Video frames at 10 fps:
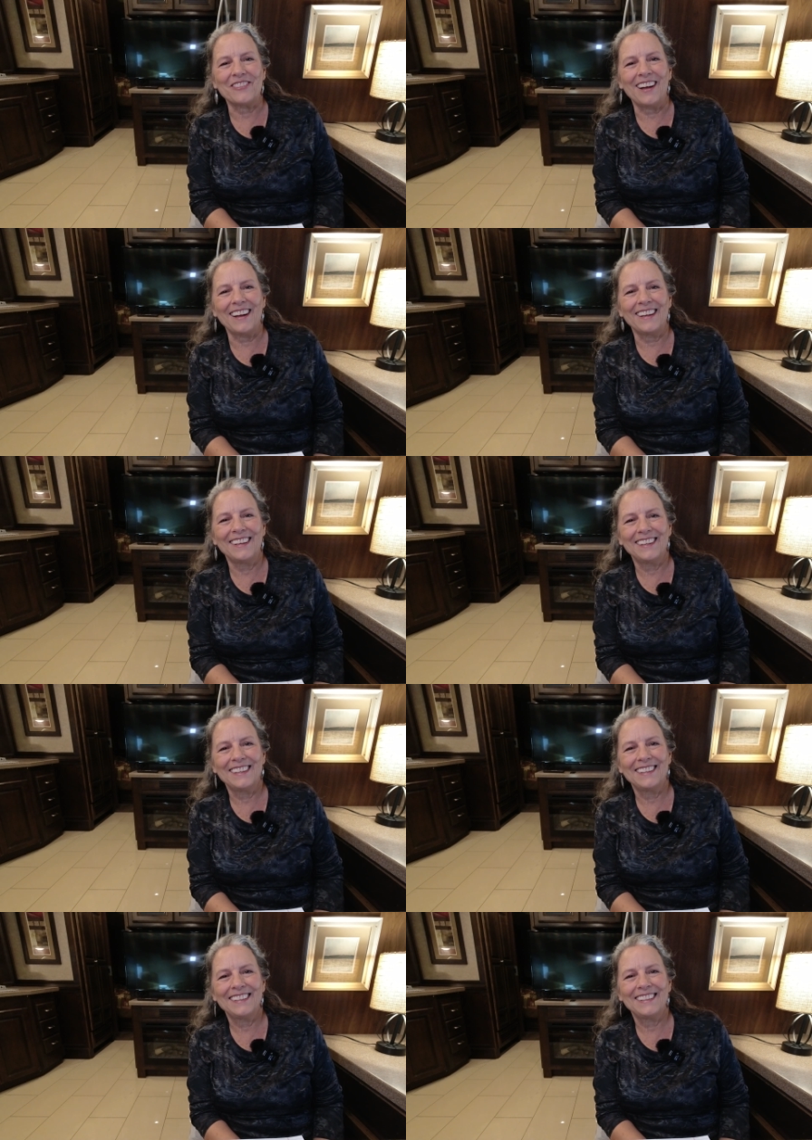Fly.
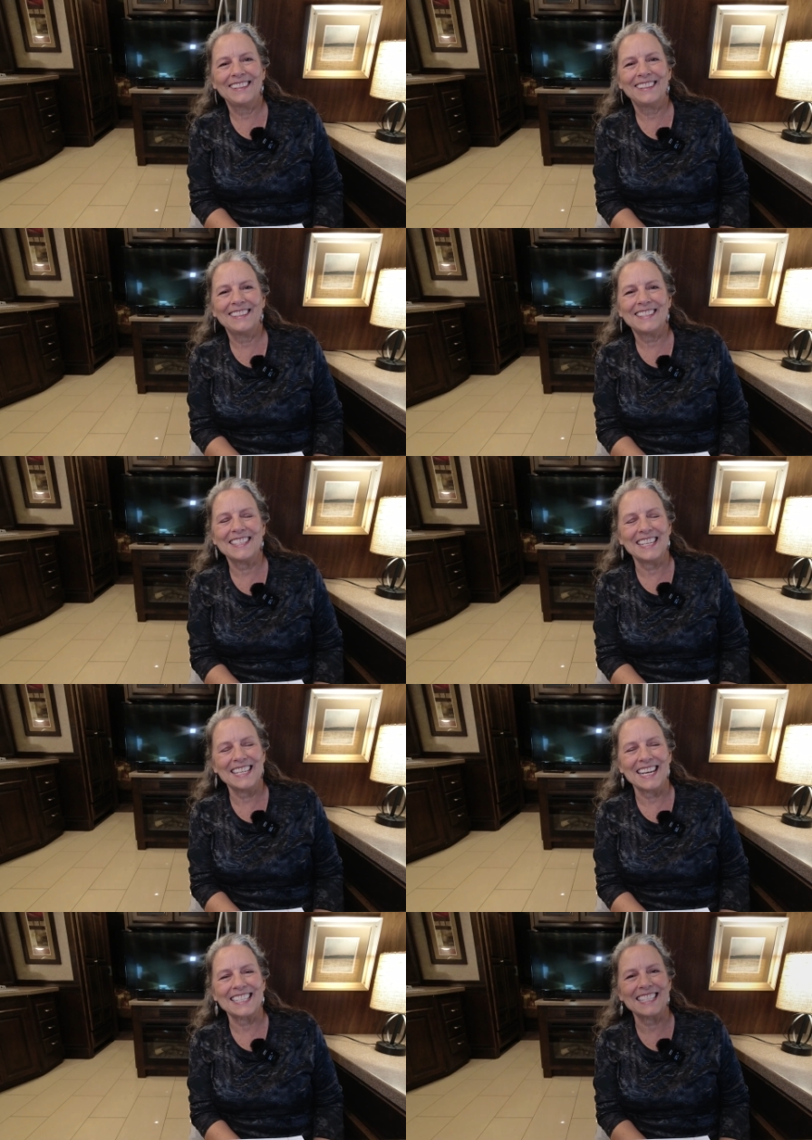See you
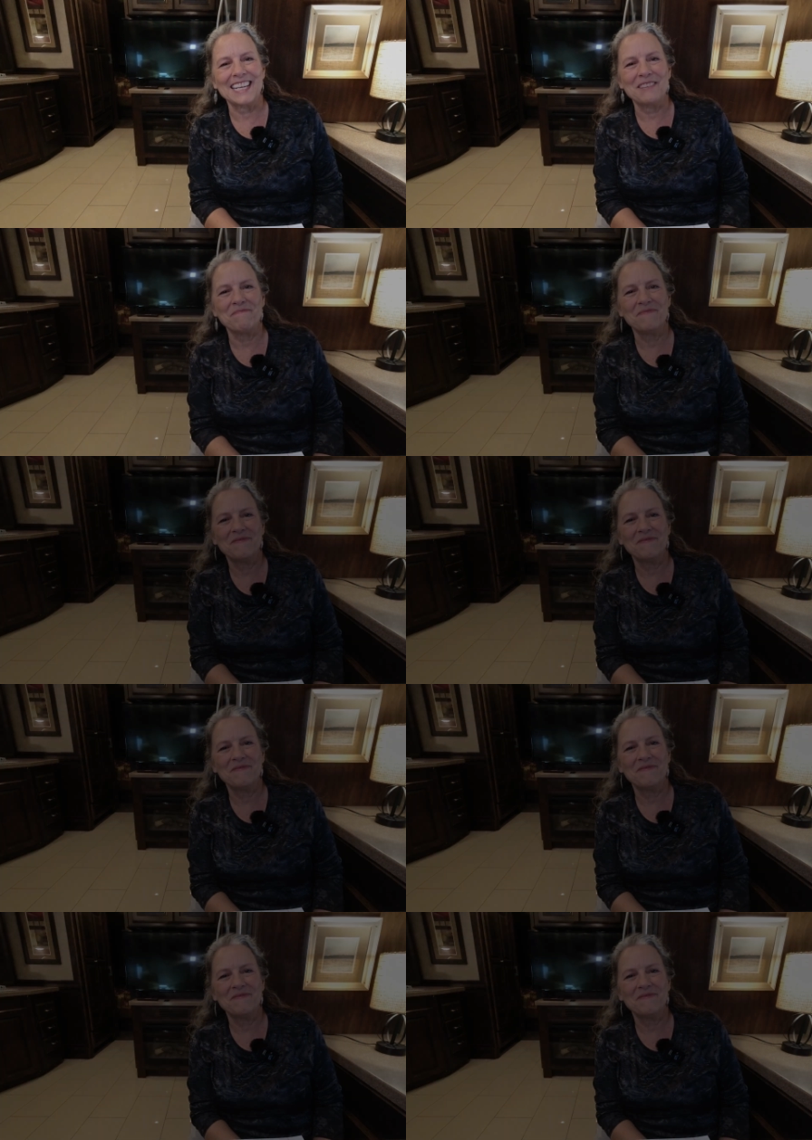next time.